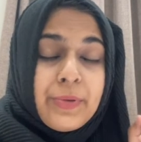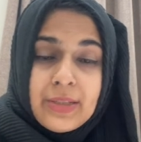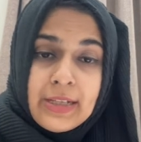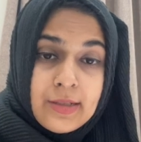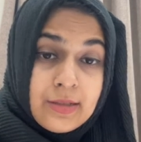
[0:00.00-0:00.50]

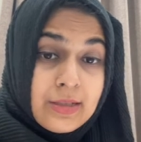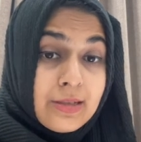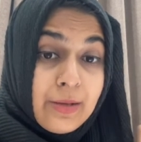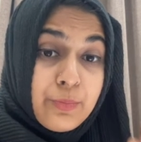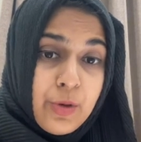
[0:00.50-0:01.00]
sentences
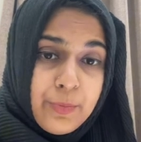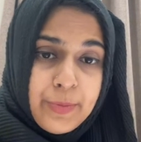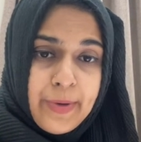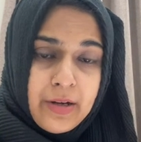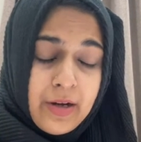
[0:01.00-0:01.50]
and proper
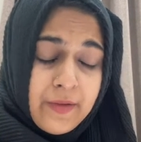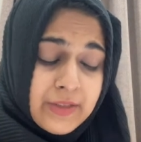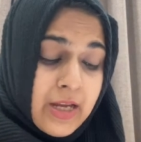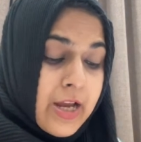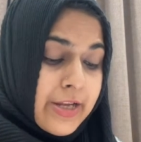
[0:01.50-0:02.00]

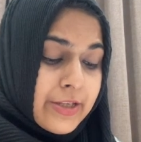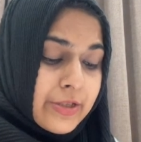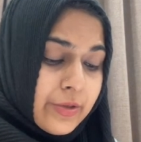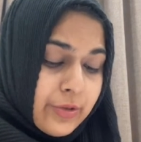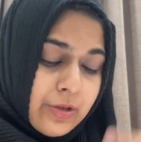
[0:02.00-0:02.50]
paragraphs.
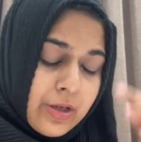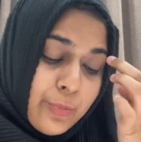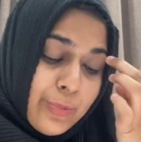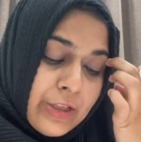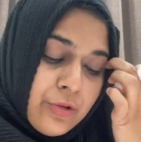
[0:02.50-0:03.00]
So
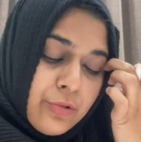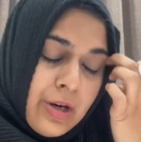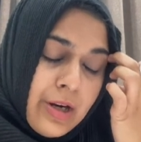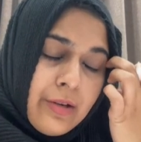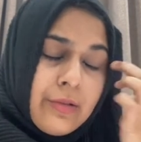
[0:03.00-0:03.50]
when
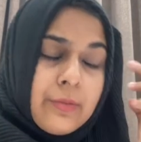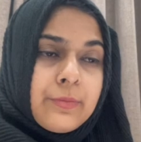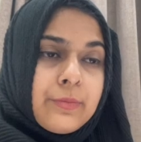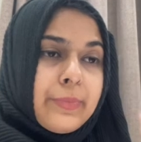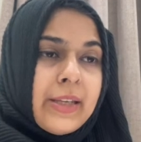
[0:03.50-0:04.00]
you are
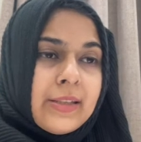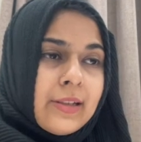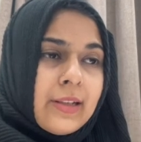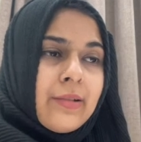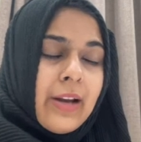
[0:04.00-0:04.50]

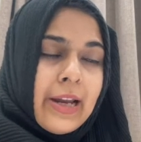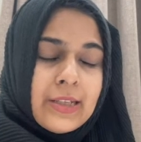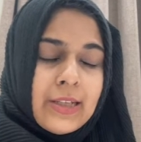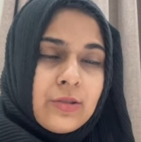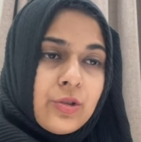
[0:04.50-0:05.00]
basically
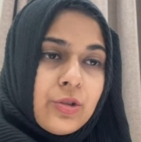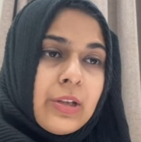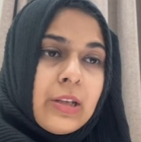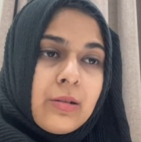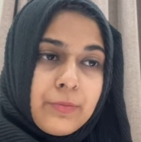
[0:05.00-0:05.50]
writing, so you
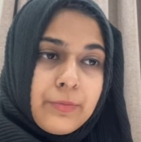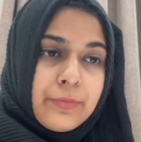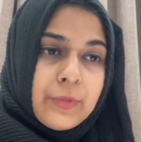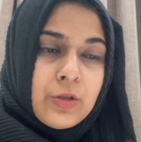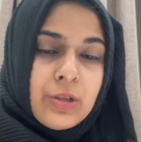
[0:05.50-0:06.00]

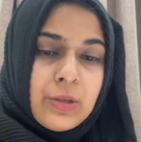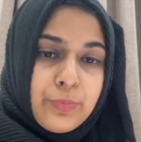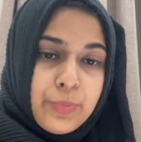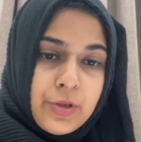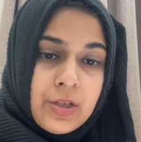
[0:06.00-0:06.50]

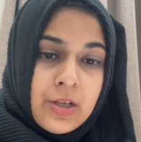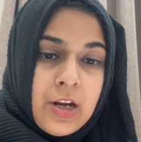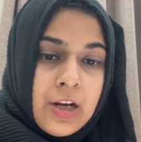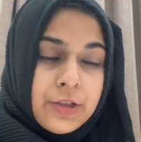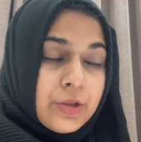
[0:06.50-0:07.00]
can put
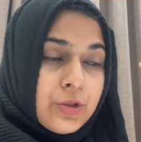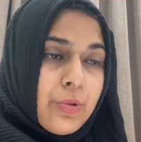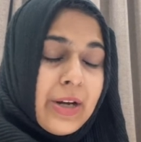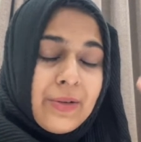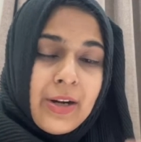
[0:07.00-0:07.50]

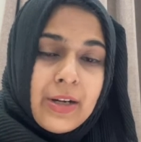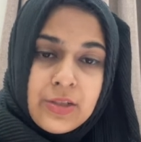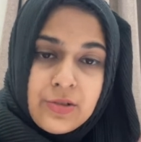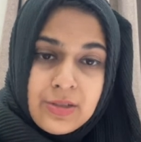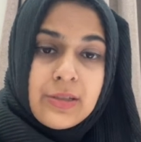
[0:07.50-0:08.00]
2
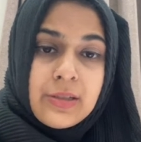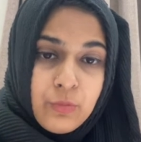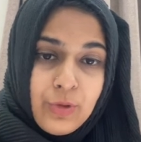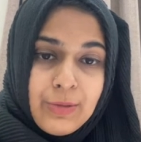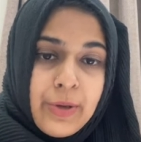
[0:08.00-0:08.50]
advantages
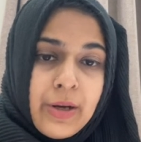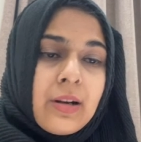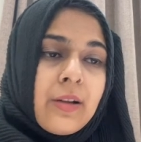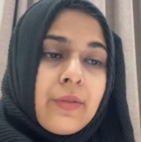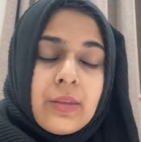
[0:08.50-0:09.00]
in one
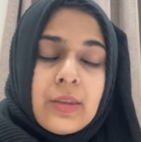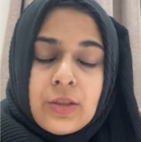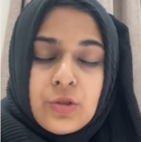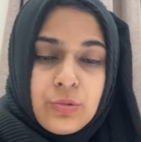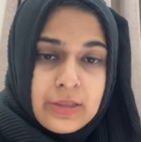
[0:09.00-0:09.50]
paragraph and
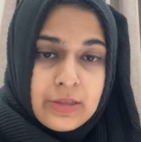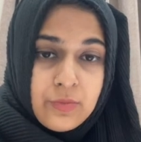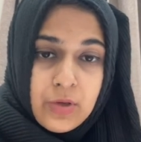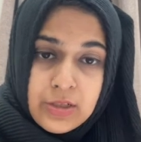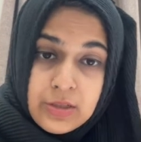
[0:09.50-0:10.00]
then 2
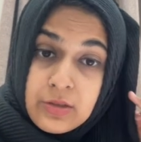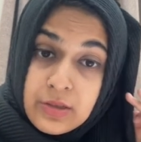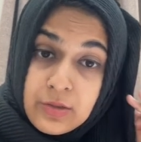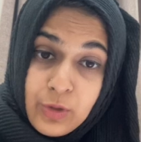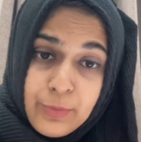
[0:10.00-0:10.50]
disadvantages
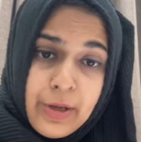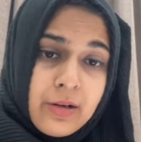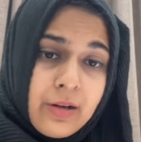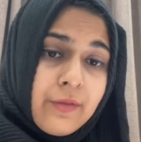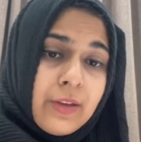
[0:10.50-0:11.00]
in one
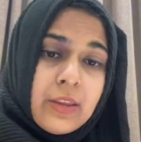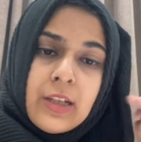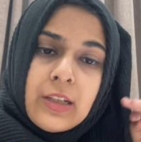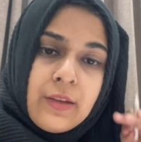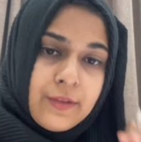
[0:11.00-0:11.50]
paragraph, and
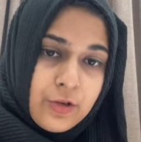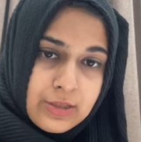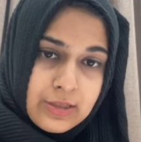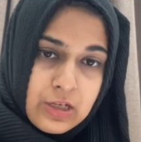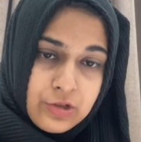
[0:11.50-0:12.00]
then give your
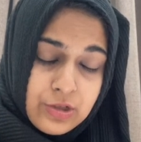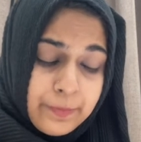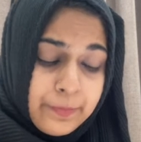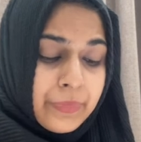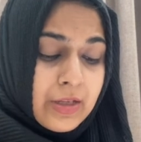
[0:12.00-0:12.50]
suggestion.